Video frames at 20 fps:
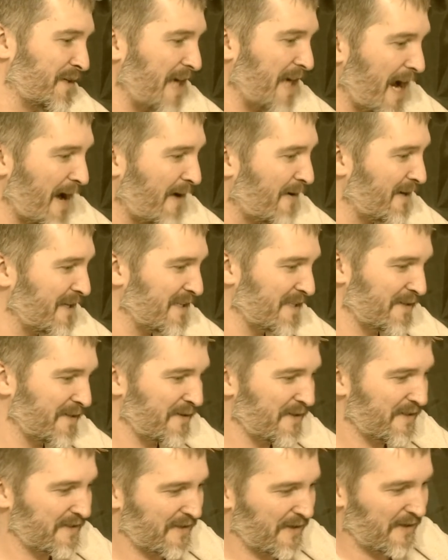for cowardice
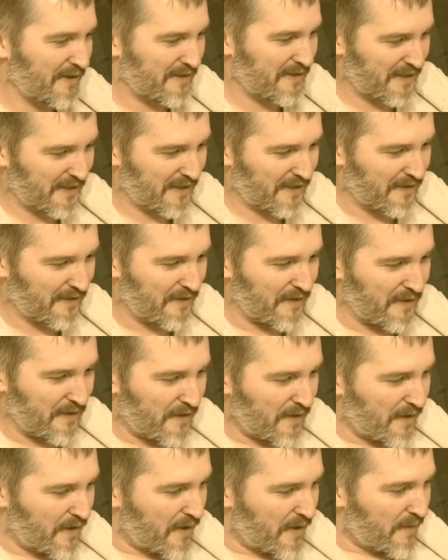or desertion.
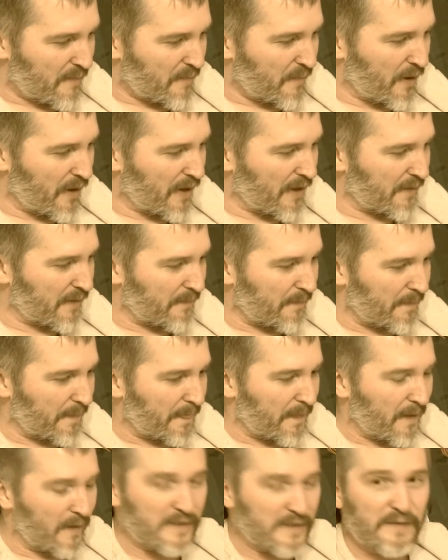But,
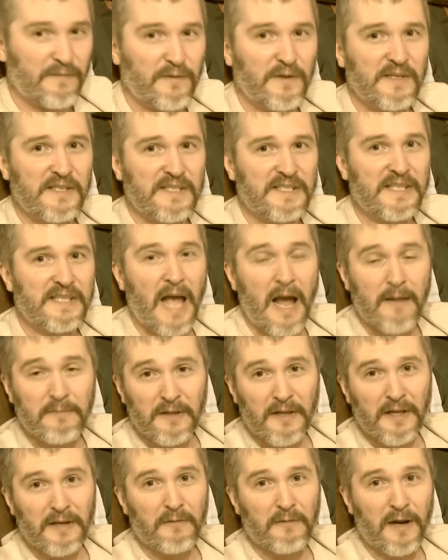because if you just snapped
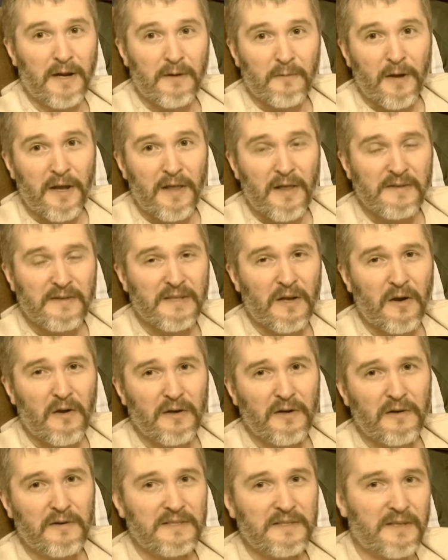and like ran away, that's, oh,
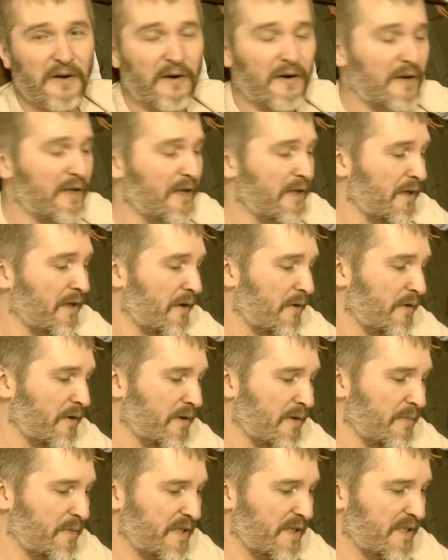you're deserting, you know,
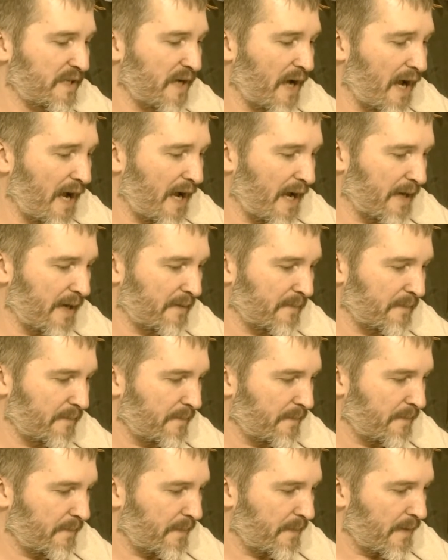you could be shot.
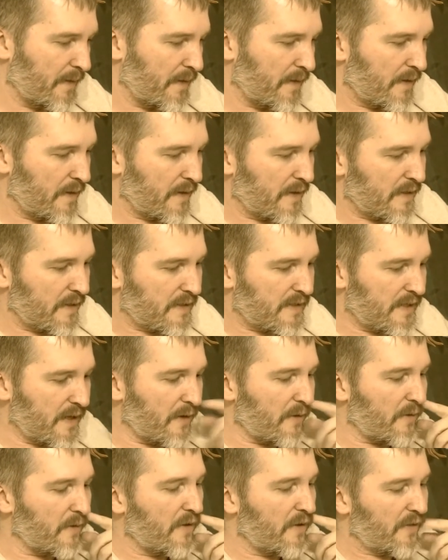
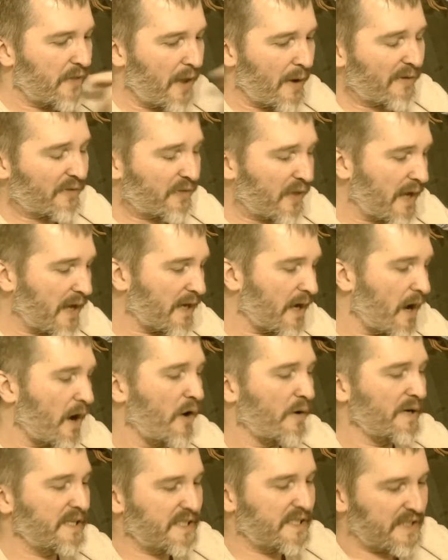So they think,
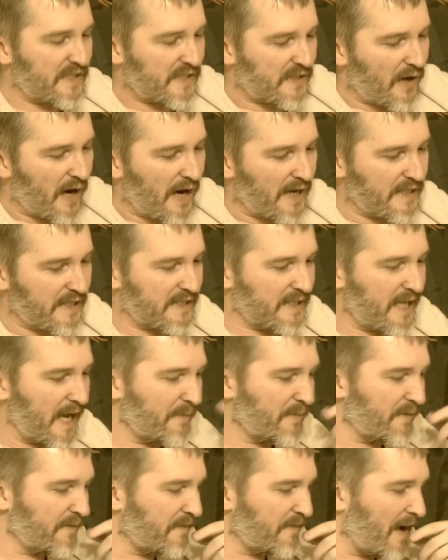oh, he's just trying to
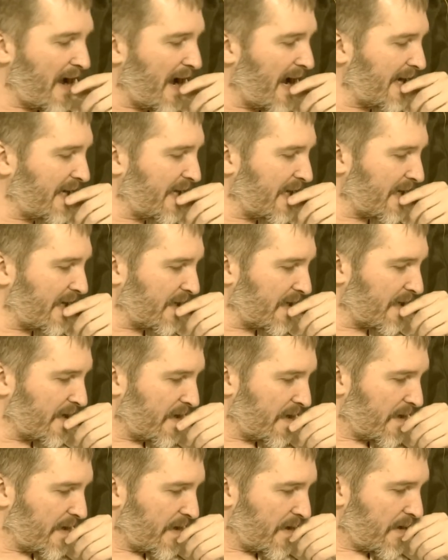escape the fighting.
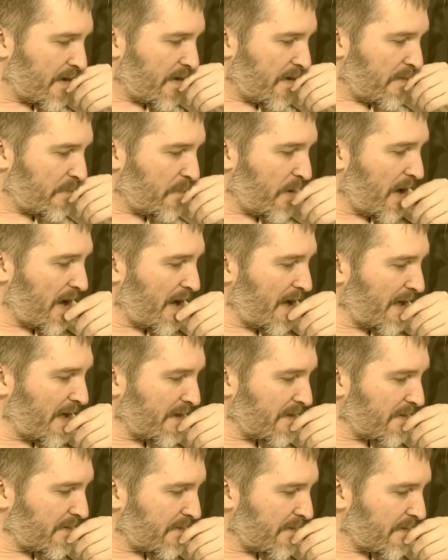
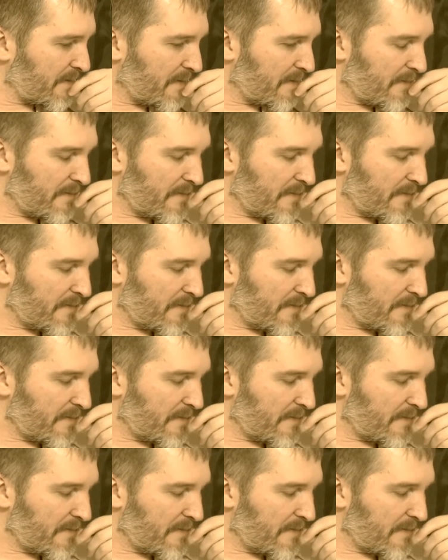But